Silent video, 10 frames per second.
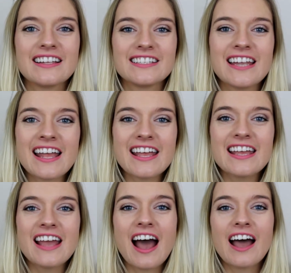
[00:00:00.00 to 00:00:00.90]

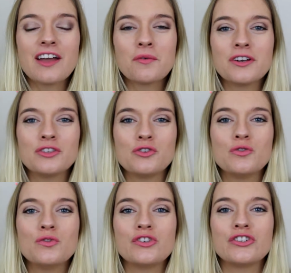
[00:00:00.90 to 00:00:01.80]
Today I wanted
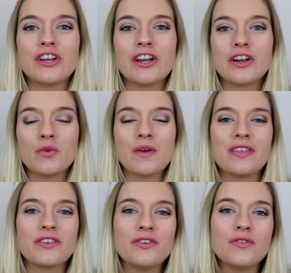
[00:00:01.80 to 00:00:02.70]
to share
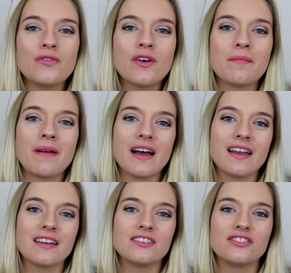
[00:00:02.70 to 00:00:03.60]
with you
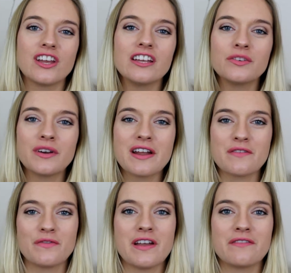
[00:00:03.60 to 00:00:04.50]
my January
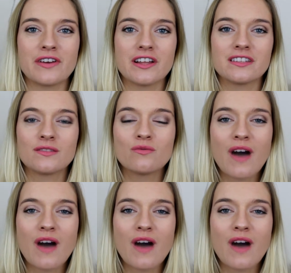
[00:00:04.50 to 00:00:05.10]
favorites.